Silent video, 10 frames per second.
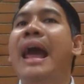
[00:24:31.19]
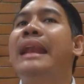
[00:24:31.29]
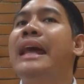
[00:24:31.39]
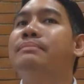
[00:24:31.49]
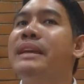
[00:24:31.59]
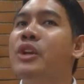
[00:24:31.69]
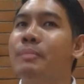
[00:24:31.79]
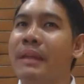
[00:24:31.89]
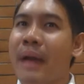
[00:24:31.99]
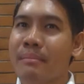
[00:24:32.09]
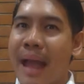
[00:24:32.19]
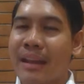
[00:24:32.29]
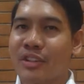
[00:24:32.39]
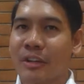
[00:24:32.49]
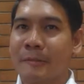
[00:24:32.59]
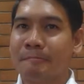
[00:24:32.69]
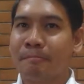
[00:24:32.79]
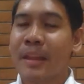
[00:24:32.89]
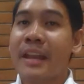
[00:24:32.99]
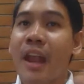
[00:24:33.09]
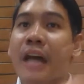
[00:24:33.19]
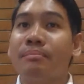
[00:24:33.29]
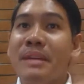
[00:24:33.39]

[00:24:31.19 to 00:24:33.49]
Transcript: Let me loop in my manager. Not